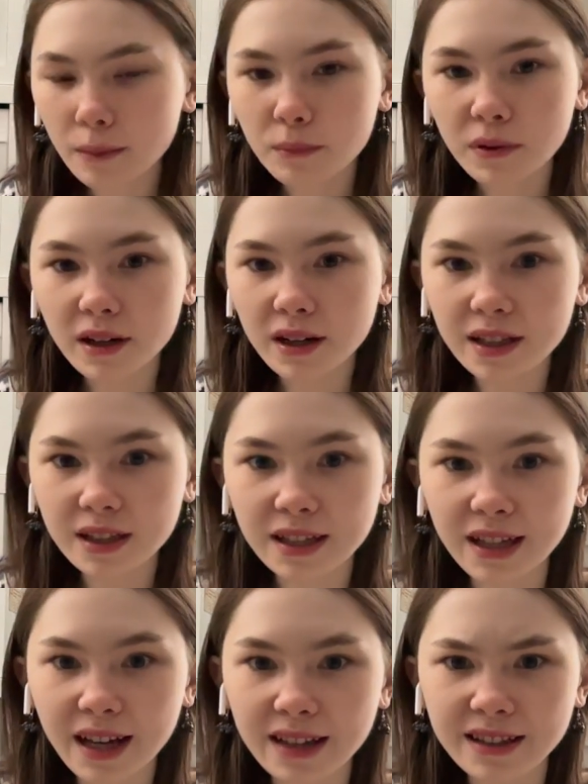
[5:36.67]
But
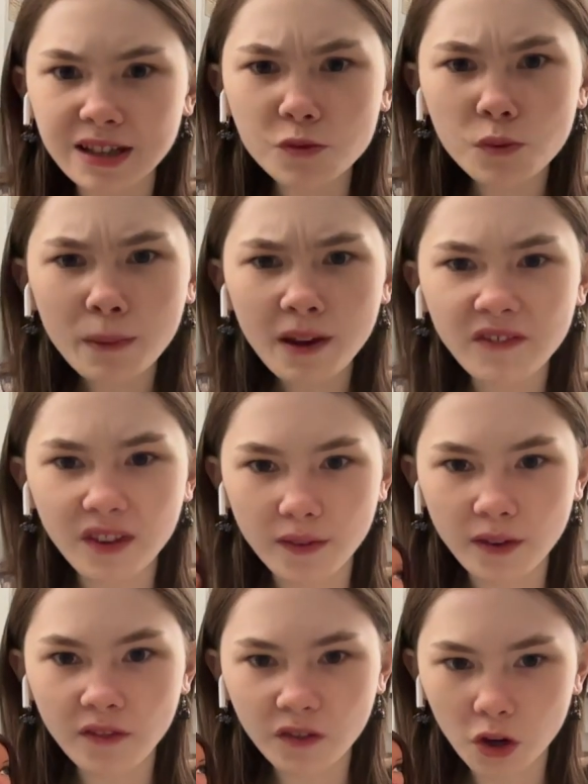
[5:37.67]
yeah, these were my
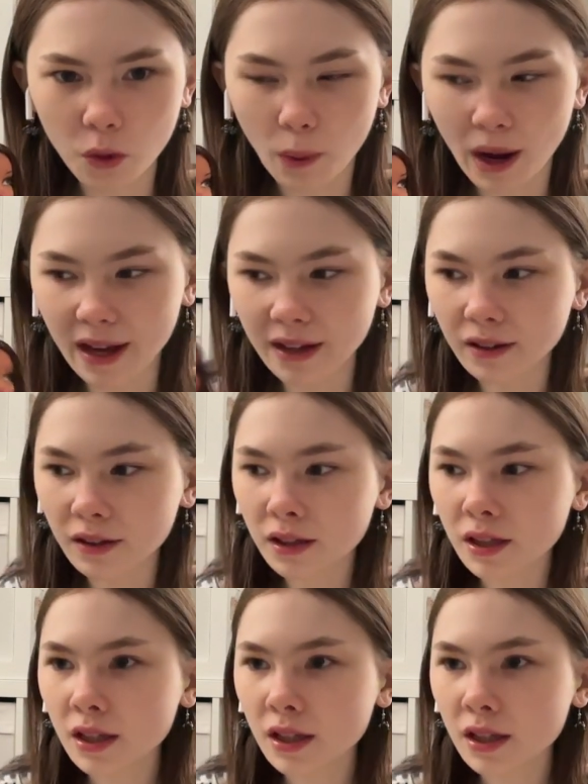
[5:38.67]
favorite for a while.